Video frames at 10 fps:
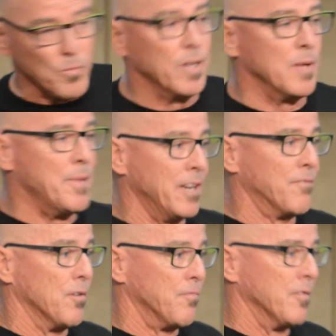Really
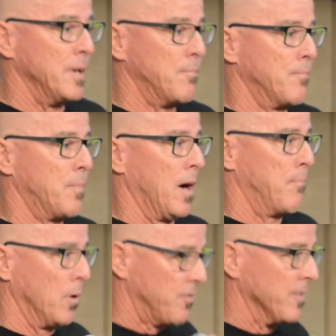meaningful for me uh,
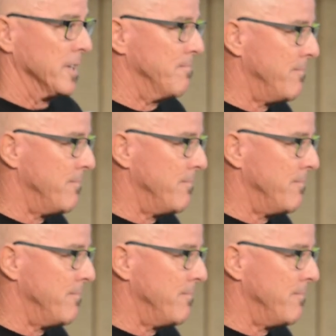personally.